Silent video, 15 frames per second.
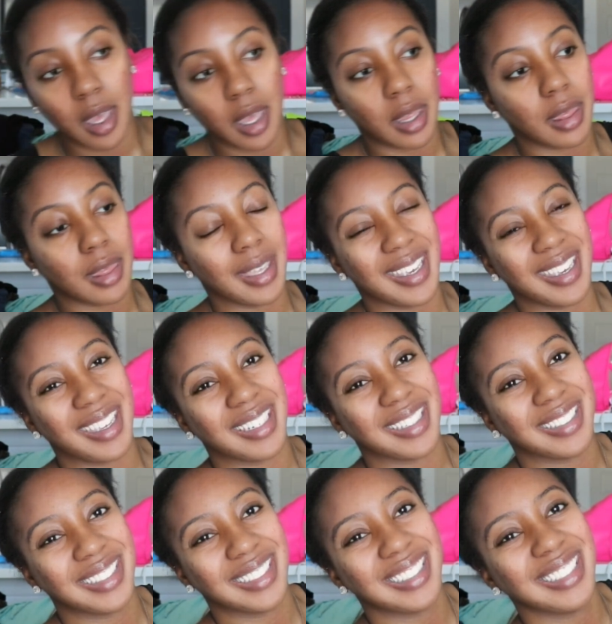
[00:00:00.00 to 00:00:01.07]
and
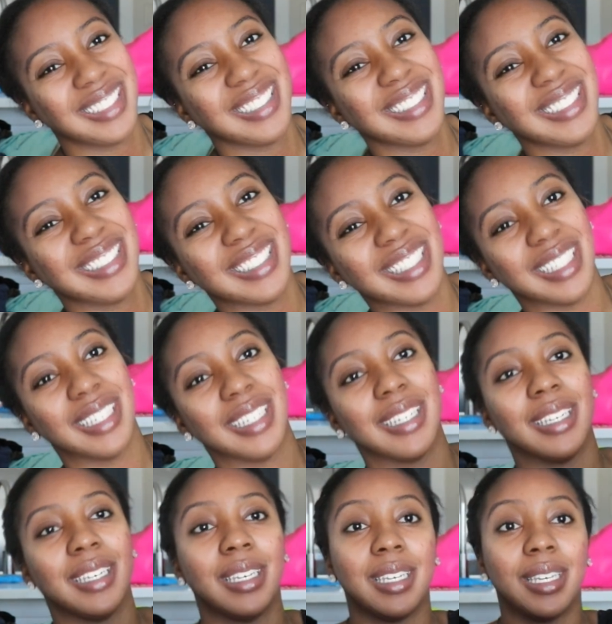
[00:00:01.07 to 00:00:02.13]
then ugh,
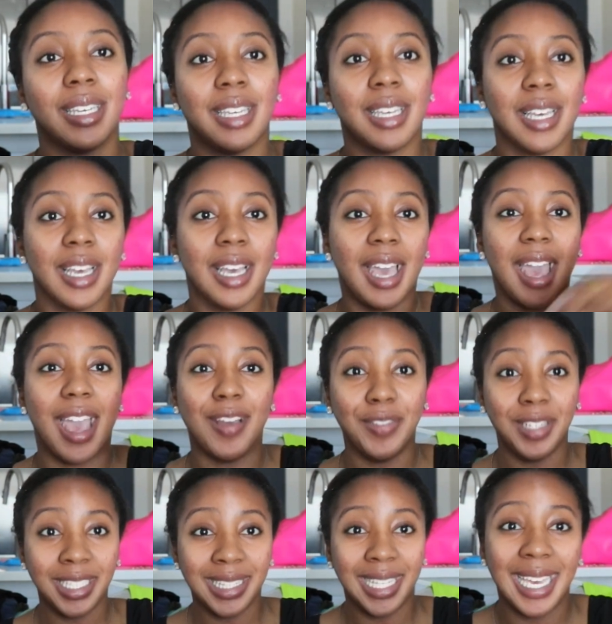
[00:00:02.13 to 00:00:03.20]

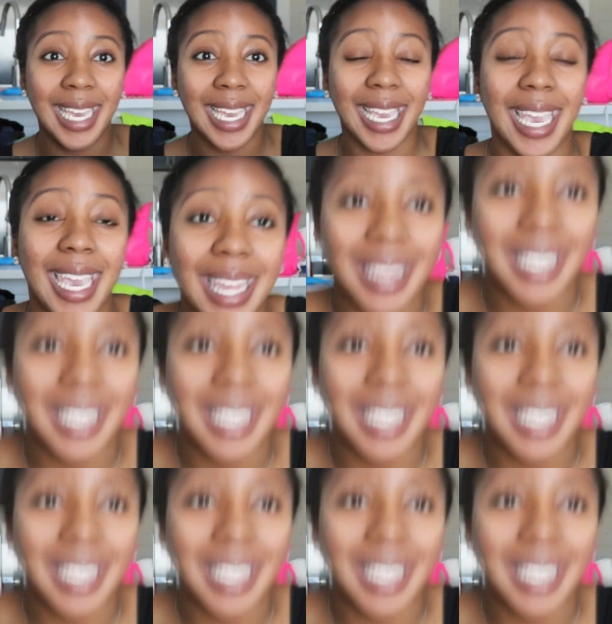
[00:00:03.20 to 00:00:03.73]
everything in